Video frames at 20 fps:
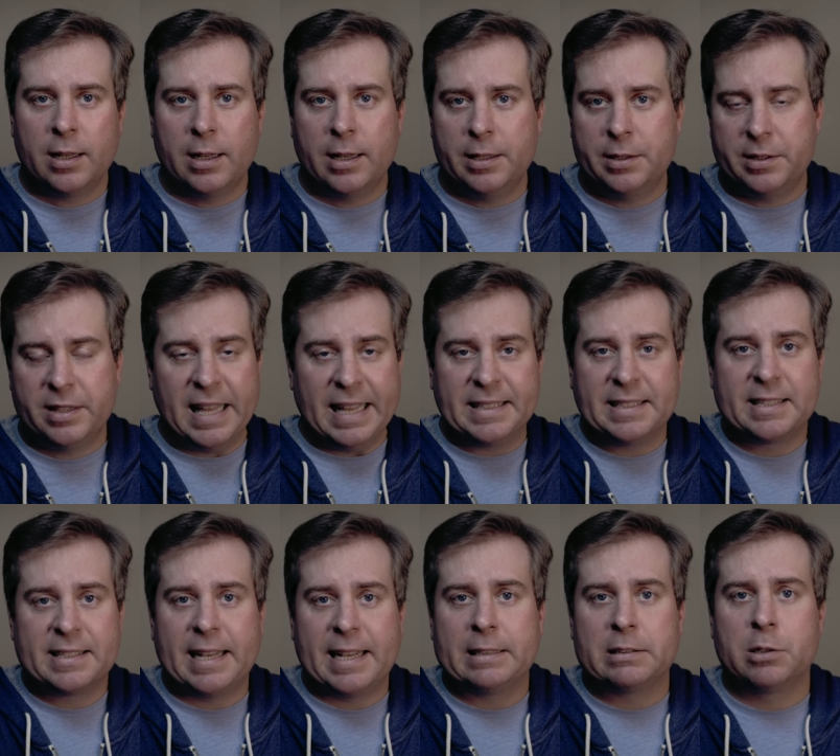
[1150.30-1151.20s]
and that's
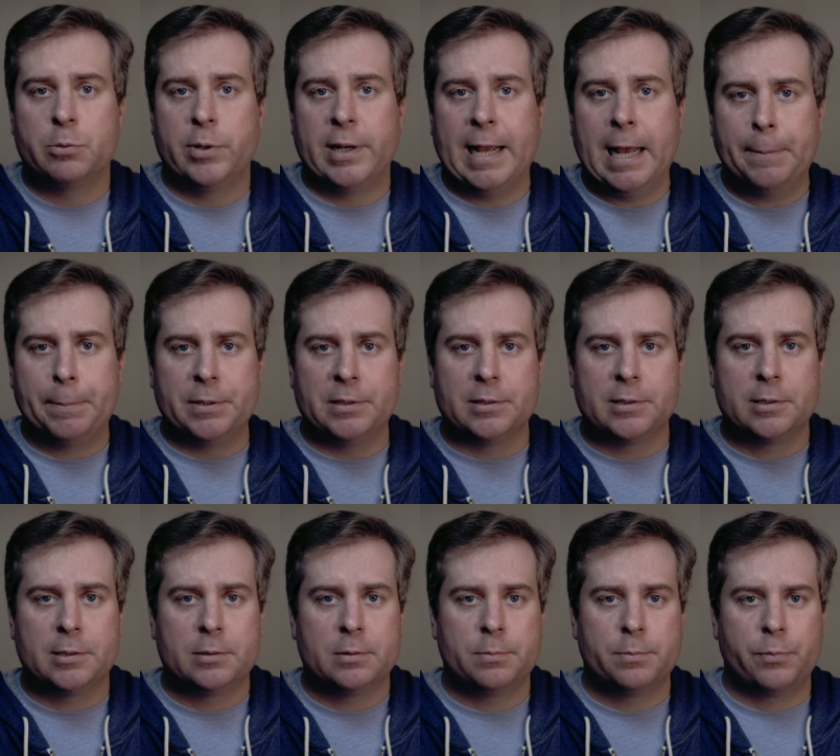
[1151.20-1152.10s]
exactly what
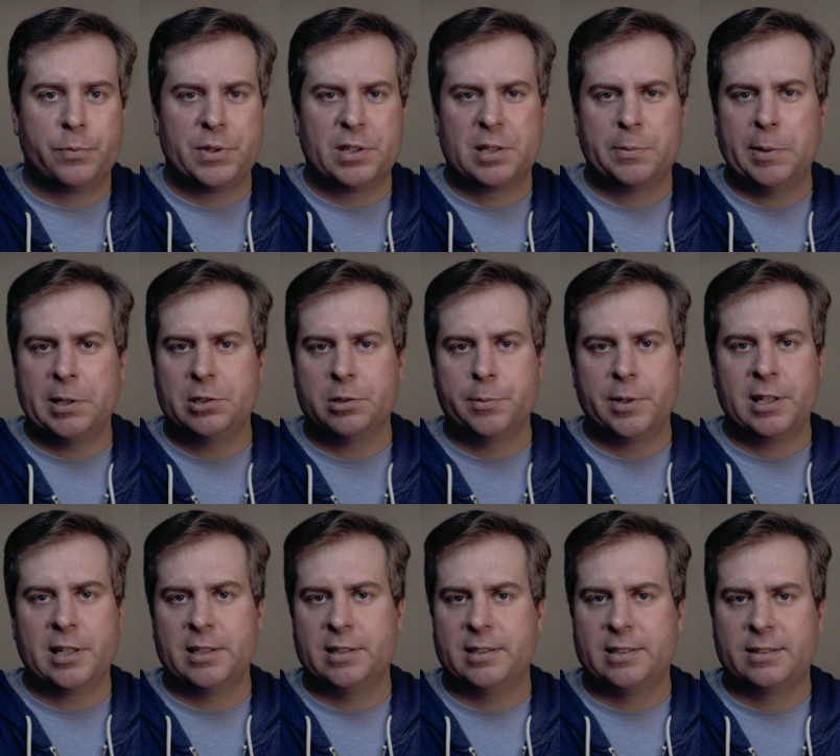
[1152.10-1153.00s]
happens. Special
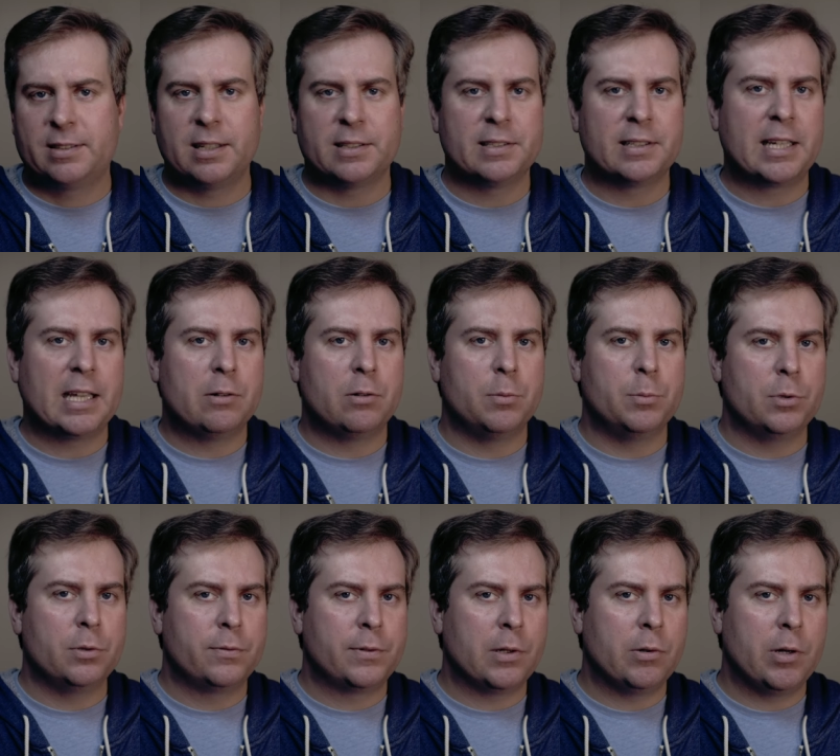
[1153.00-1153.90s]
media doesn't get
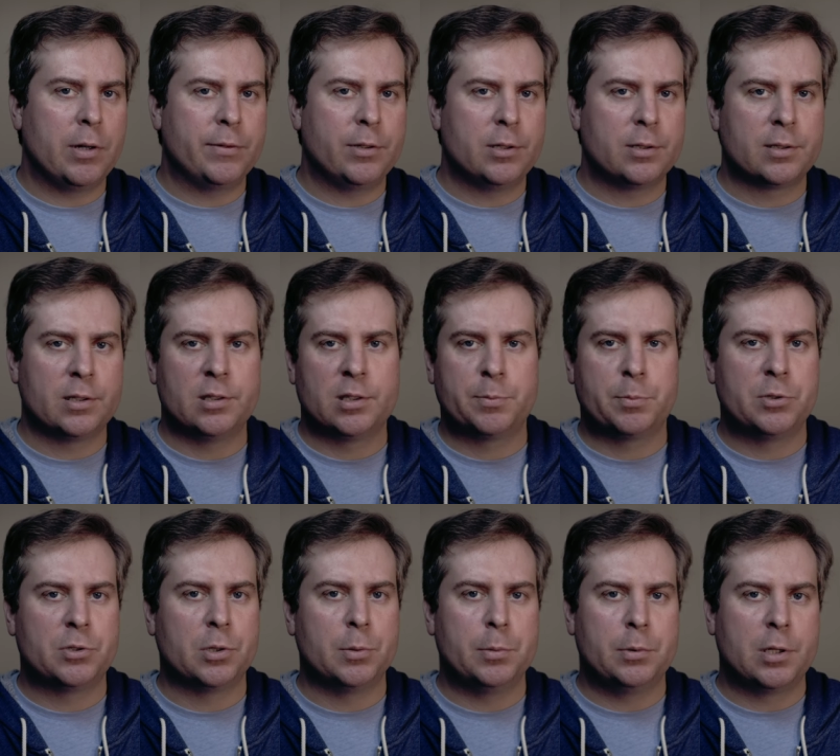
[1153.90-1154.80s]
removed, however, since
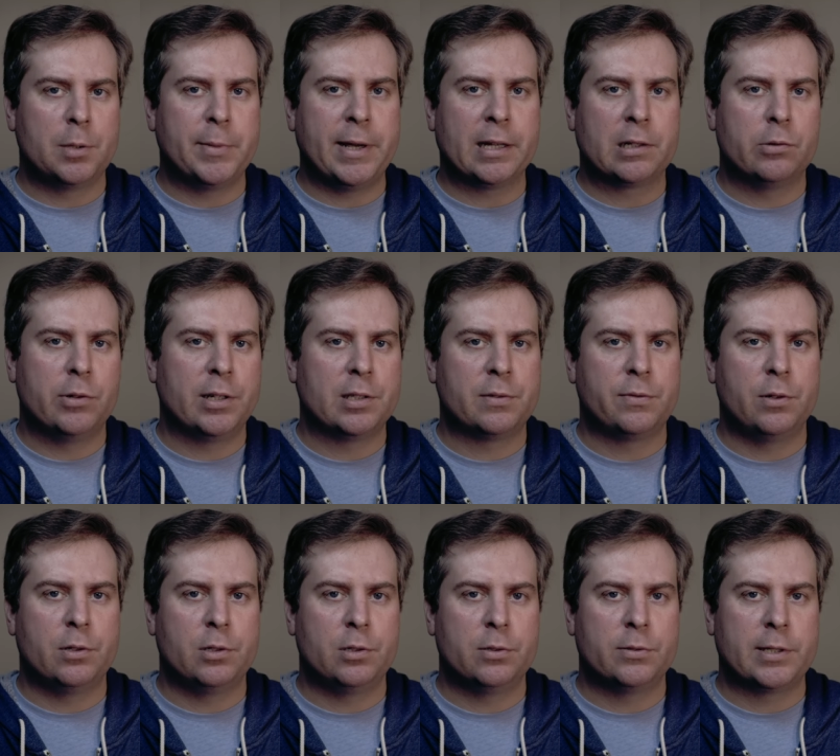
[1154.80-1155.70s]
presumably macOS
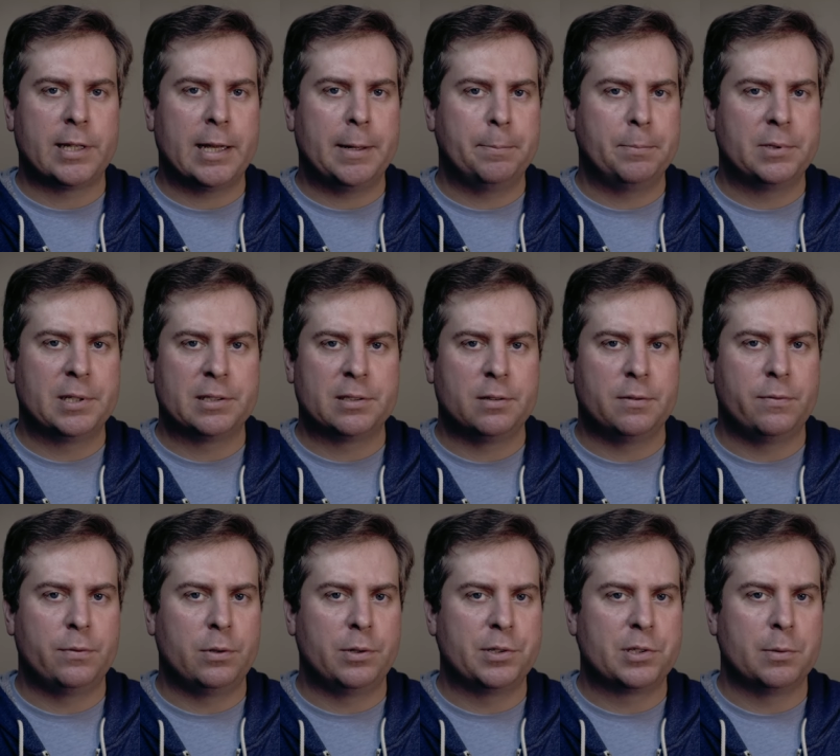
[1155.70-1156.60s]
Photos app doesn't
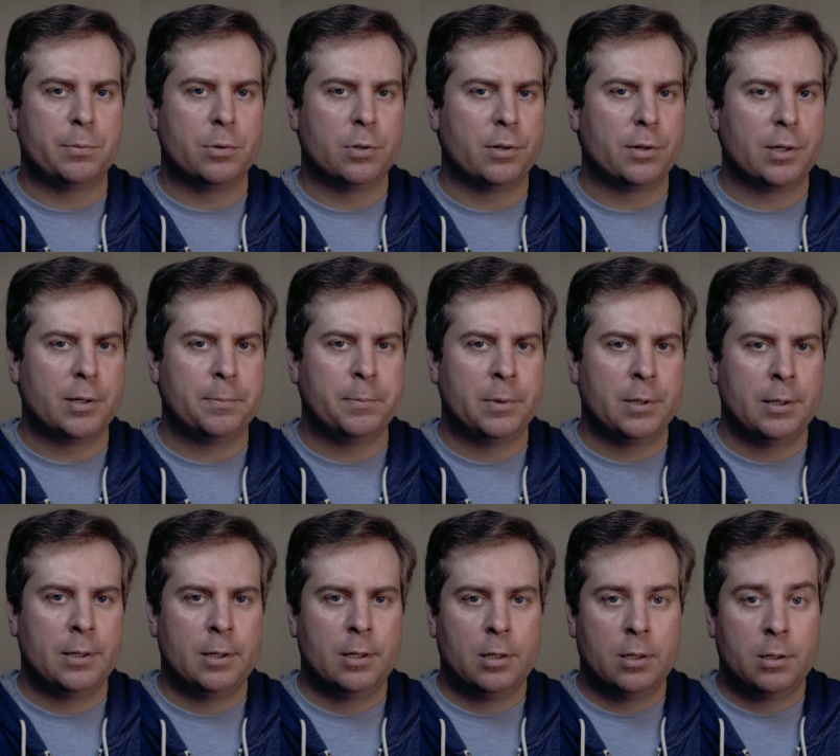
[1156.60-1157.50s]
fully support them.
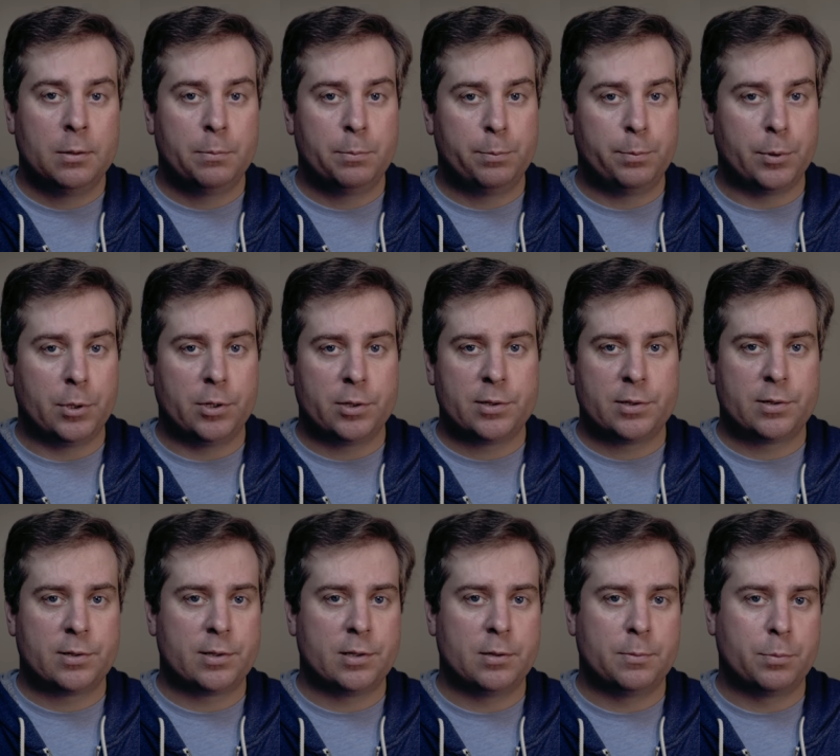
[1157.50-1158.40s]

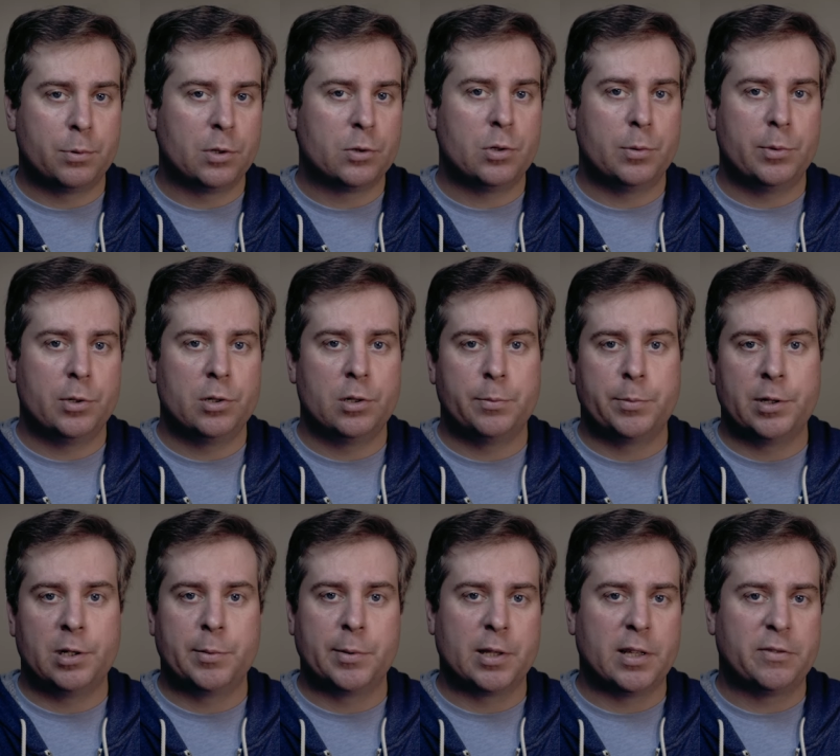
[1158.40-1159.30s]
Bursts in portrait mode
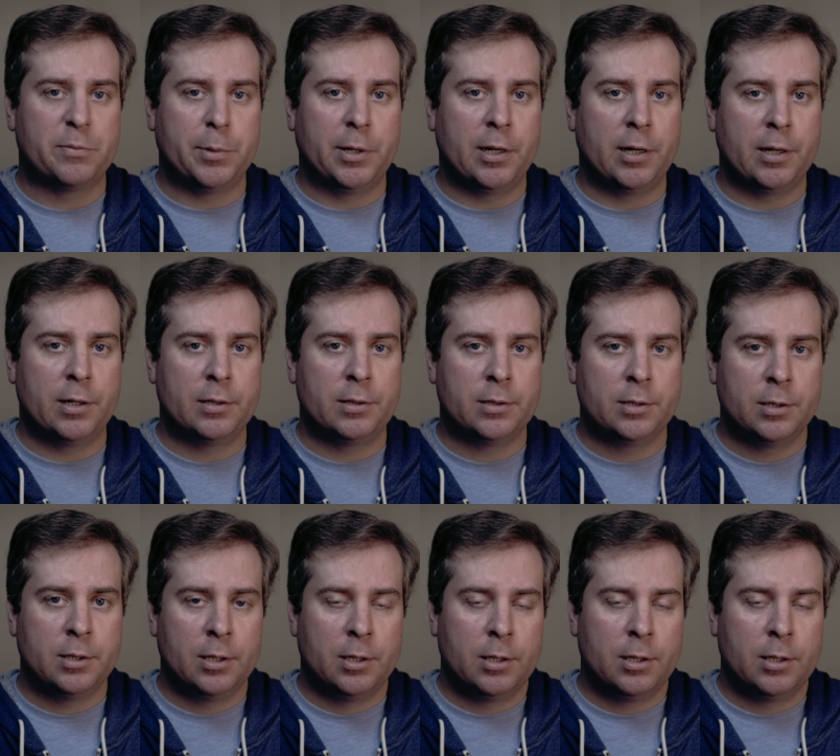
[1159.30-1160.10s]
appear to be left behind,